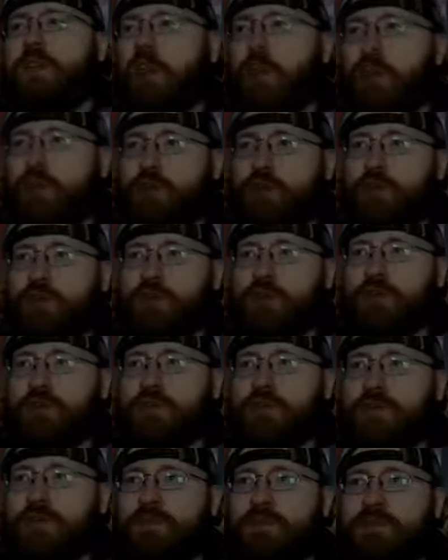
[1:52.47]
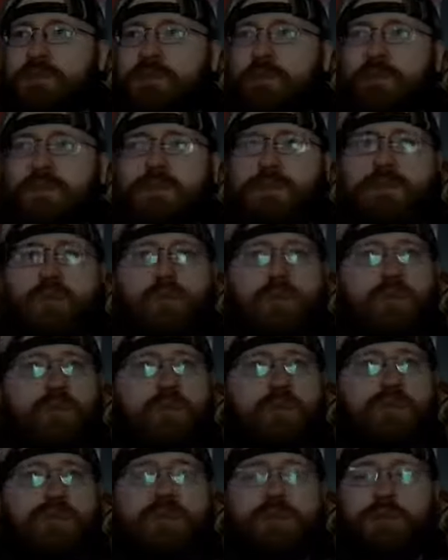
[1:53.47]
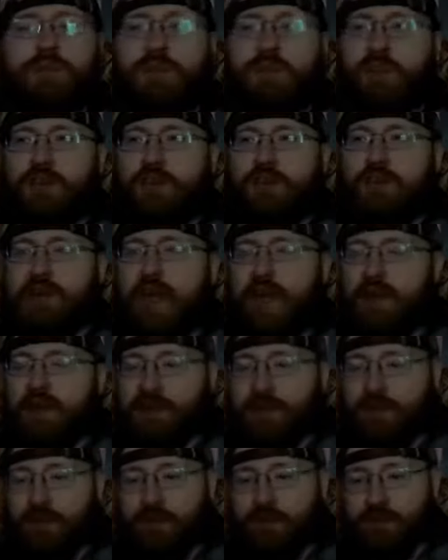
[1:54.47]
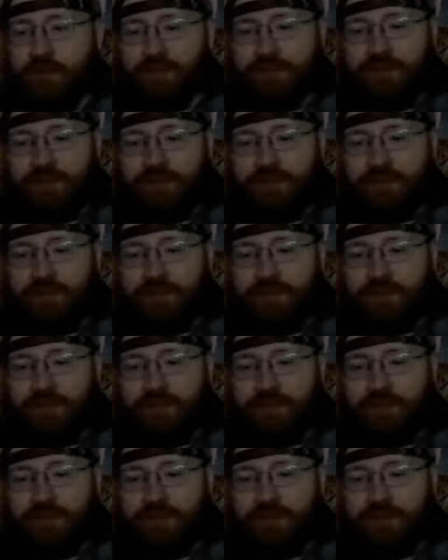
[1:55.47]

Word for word: Archie from, or one of those uh, comics,